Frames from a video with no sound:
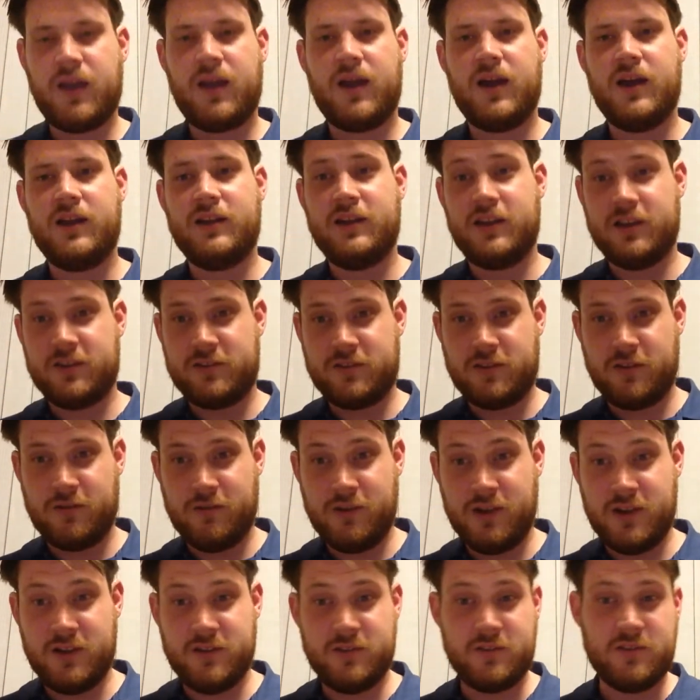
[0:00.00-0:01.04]
And yes, there
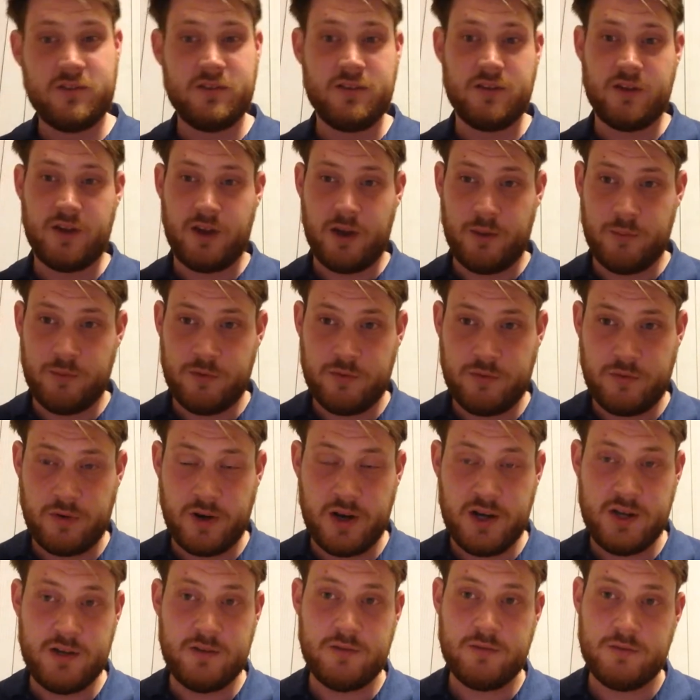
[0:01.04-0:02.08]
is, I'm
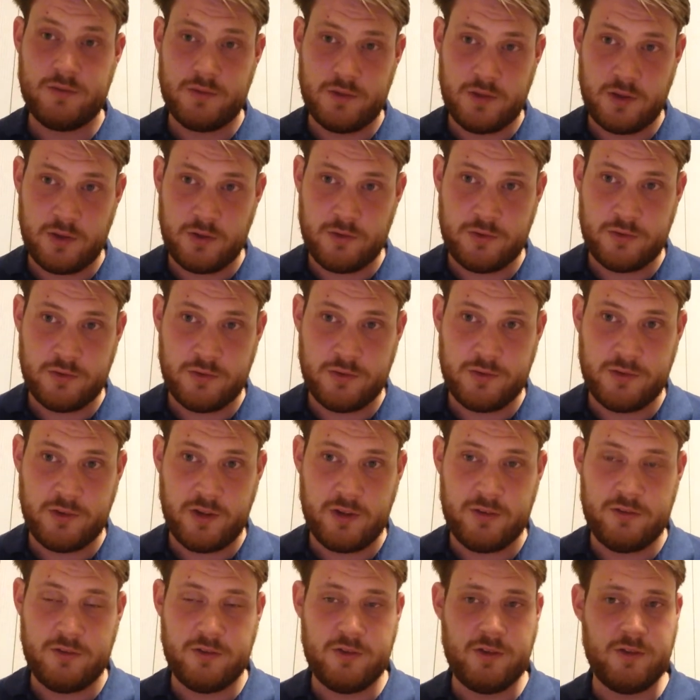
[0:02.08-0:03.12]
afraid, for those who are
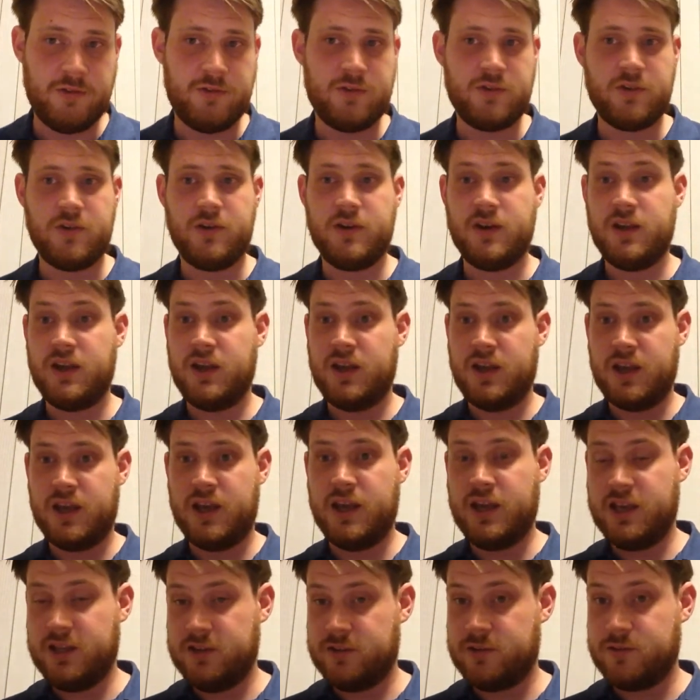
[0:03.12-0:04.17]
sensitive to it, a
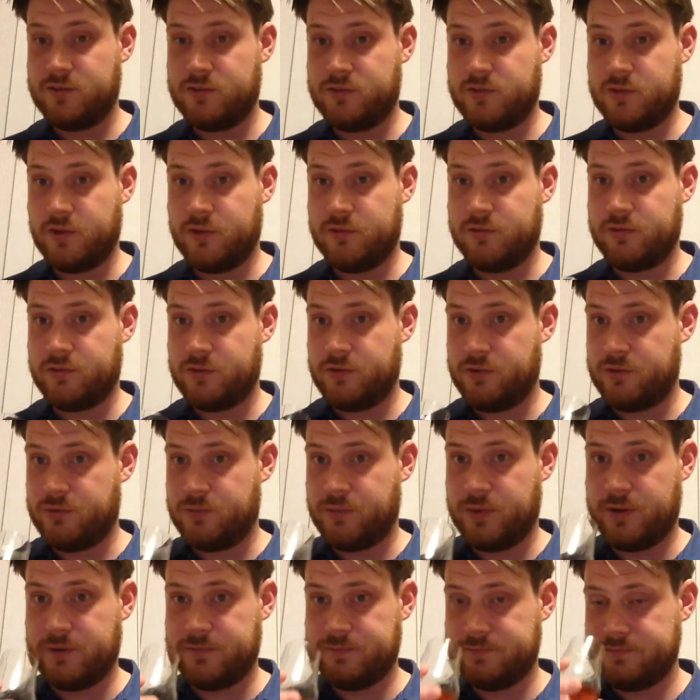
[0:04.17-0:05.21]
hint of sulphur as
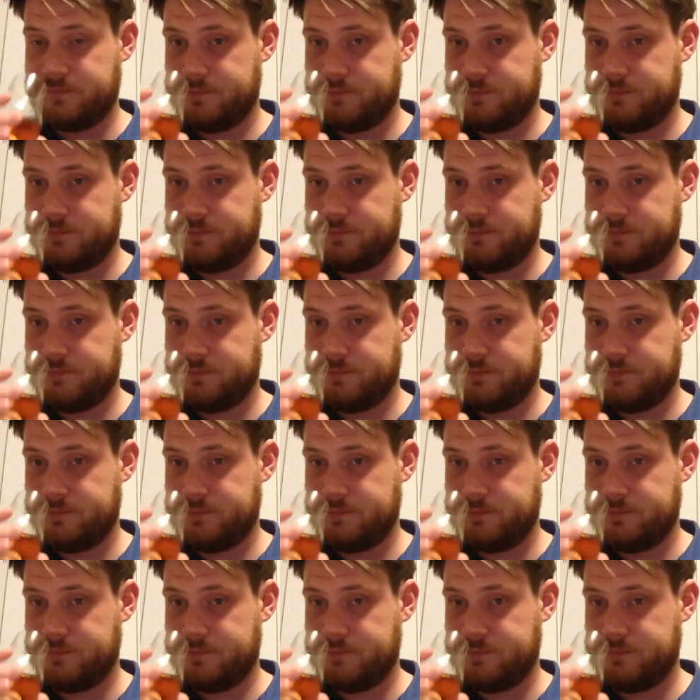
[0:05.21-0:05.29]
well.